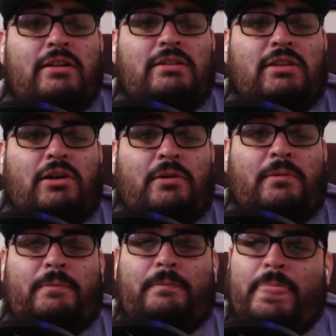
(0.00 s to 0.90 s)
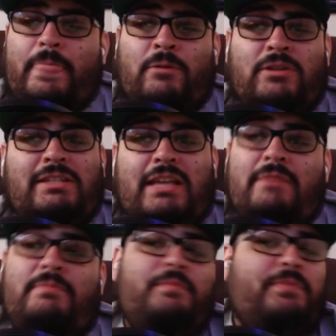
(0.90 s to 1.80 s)
So we'll
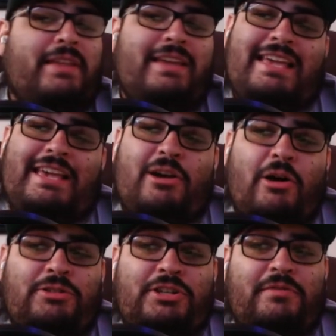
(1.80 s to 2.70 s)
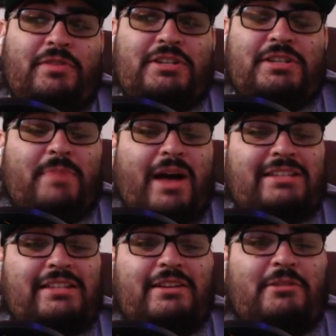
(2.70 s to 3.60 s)
see Heat culture versus
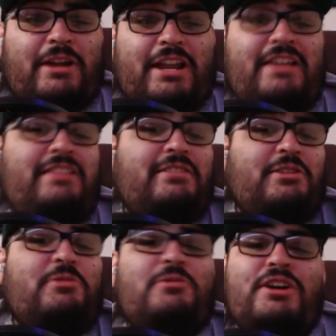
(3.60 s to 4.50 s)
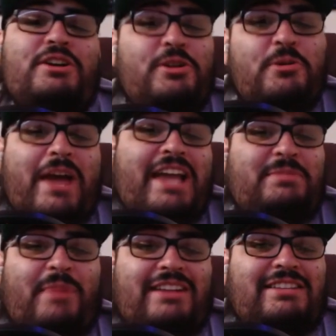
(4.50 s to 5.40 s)
Boston gritty, new new
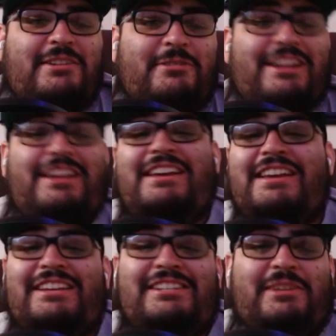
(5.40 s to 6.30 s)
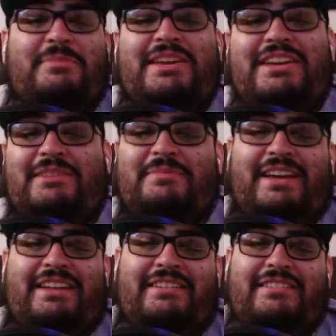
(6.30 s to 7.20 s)
age Boston gritty should be good,
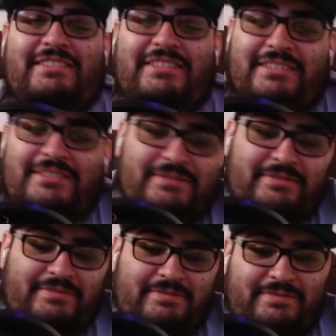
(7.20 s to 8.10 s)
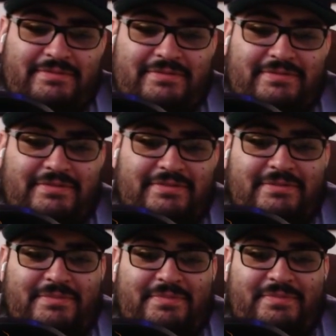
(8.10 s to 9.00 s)
man. Battle of the cultures, that's for
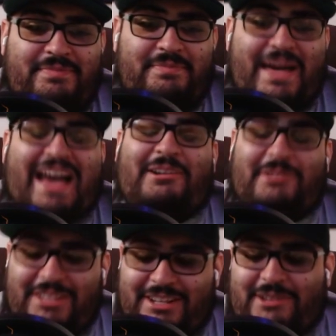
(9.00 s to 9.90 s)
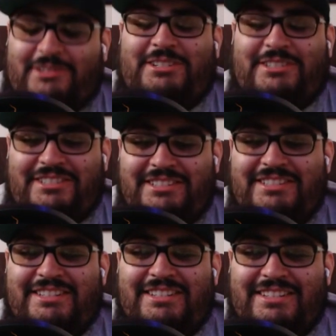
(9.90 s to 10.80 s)
sure. Heat culture, Boston
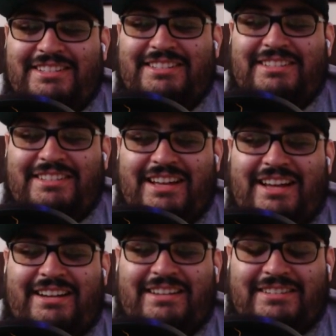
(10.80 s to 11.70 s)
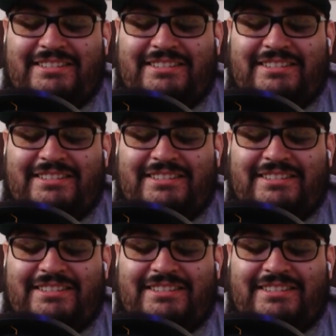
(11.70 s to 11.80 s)
culture. Yeah,